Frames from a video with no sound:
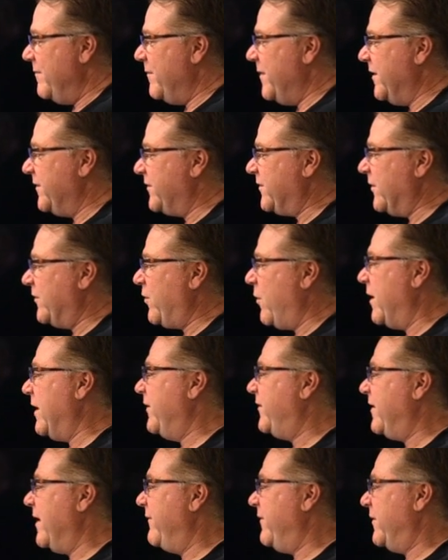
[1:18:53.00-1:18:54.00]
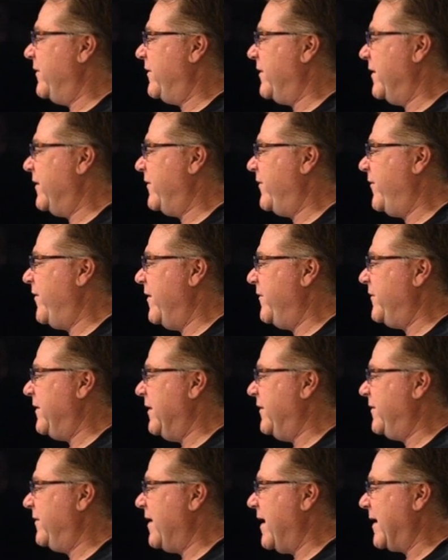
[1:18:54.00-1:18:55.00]
Mr. 27 says
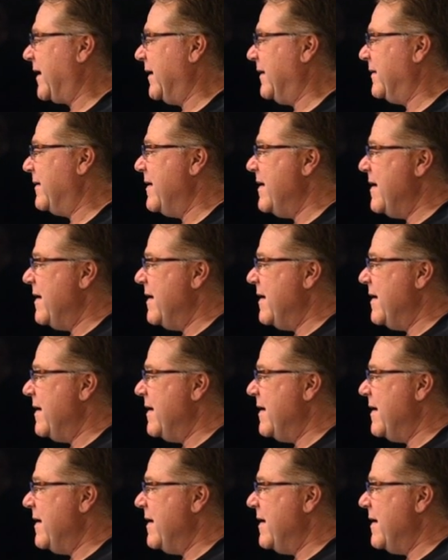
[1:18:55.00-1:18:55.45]
52nd.